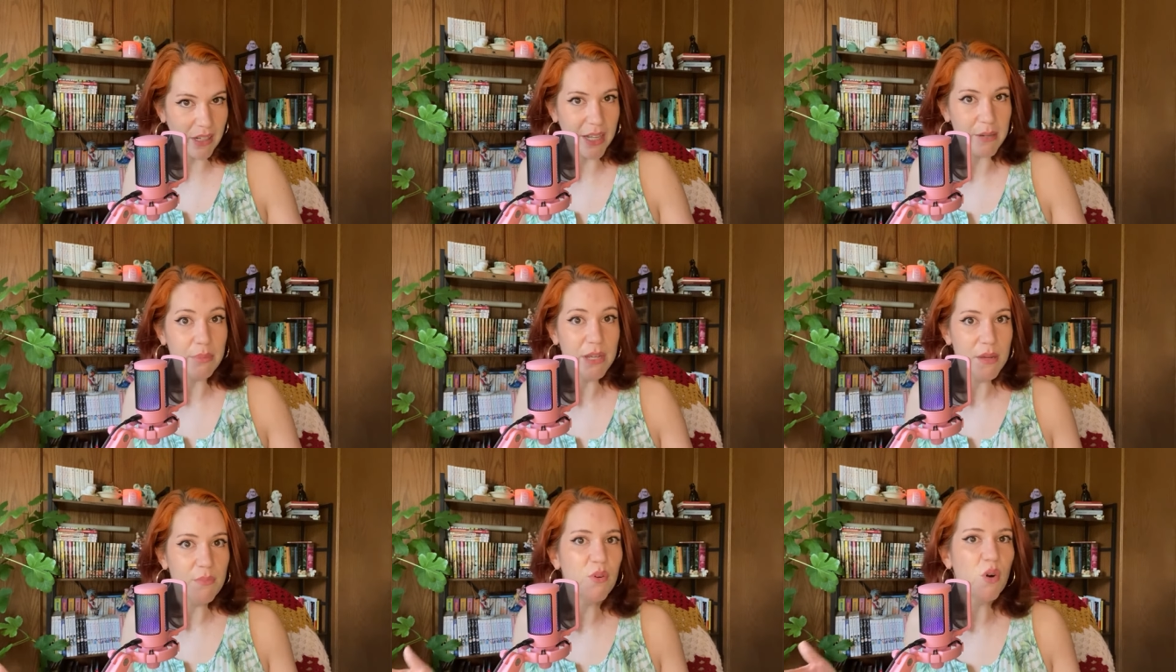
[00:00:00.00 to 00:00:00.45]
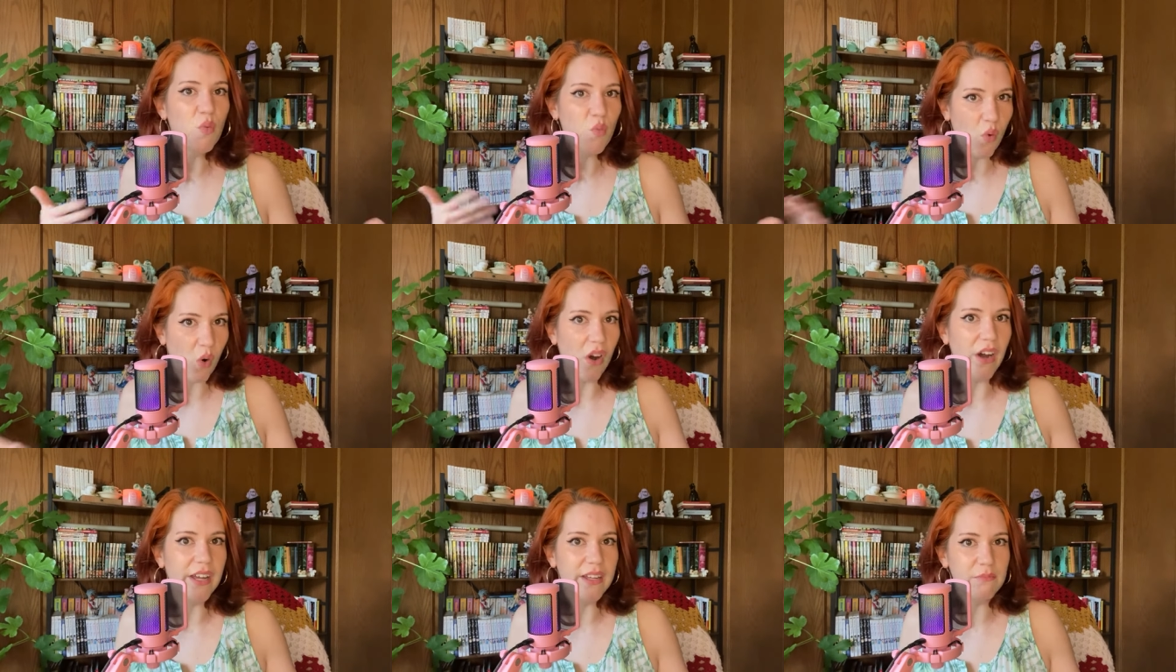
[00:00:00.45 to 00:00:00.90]
Like, people
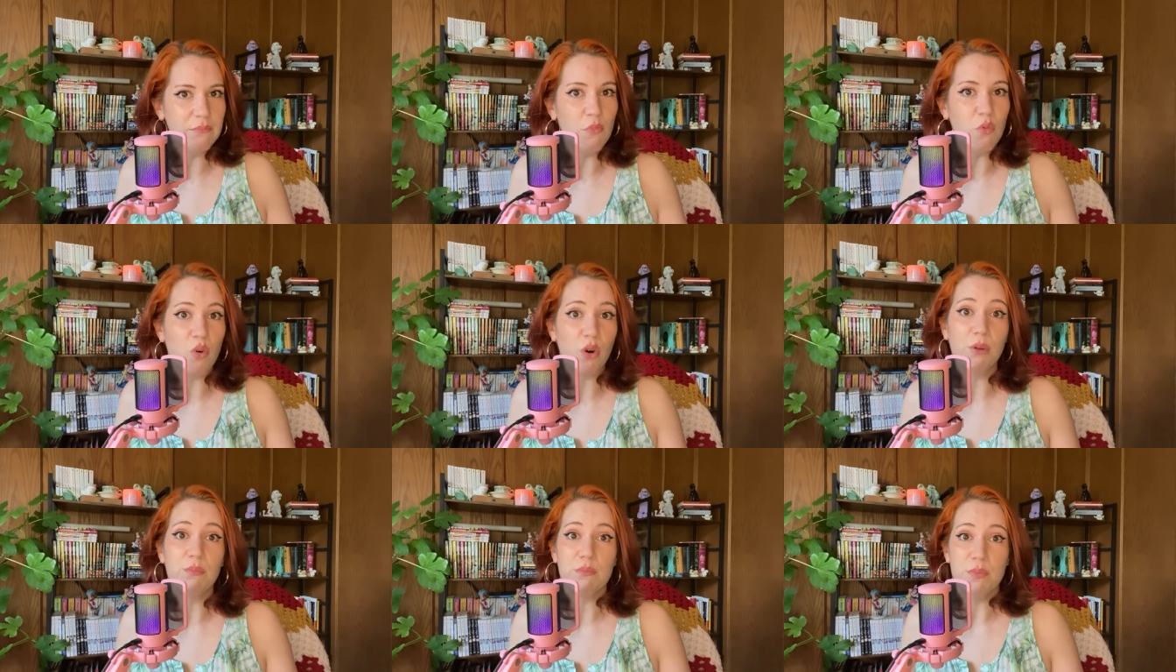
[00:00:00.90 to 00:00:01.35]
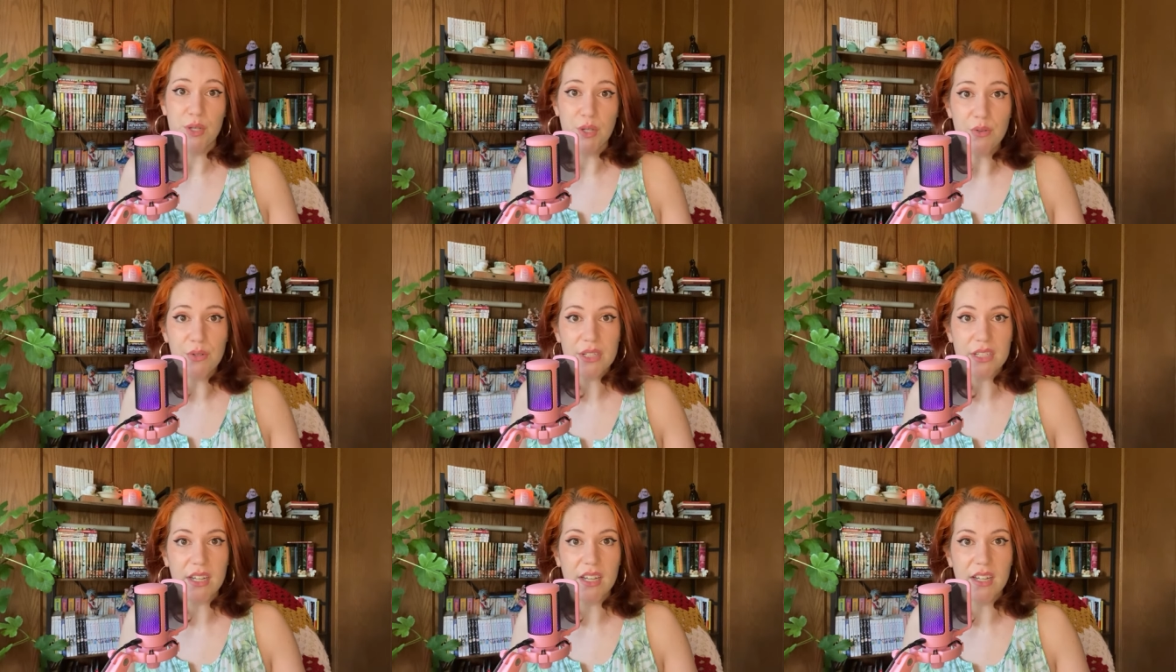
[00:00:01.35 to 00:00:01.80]
want more
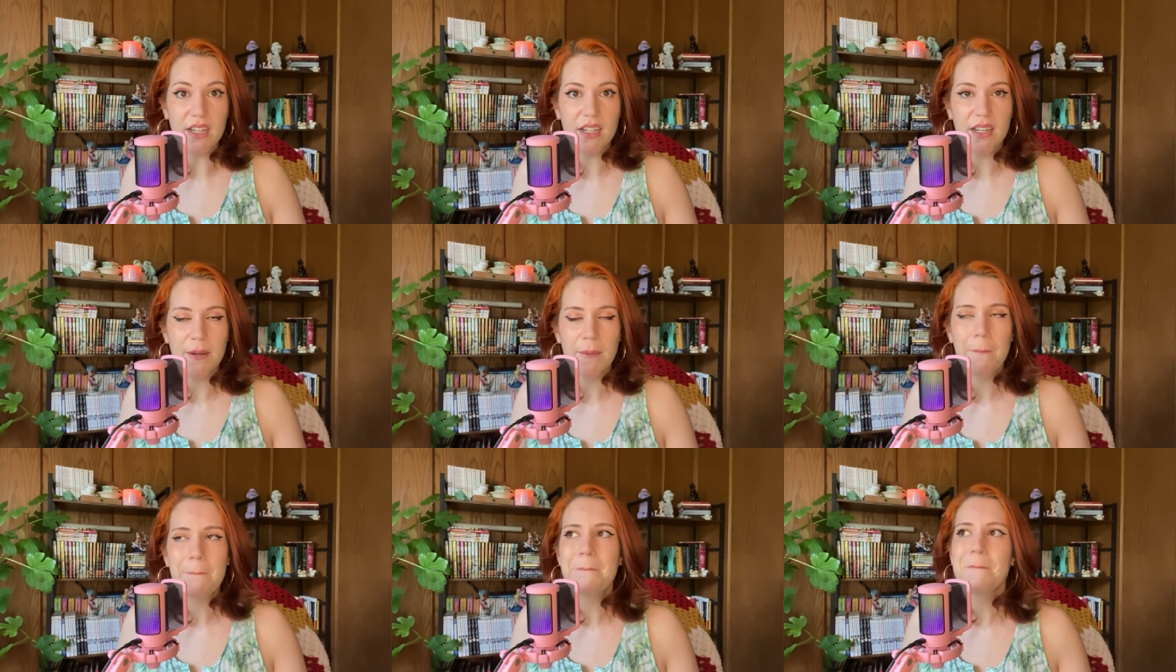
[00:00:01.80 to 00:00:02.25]
music.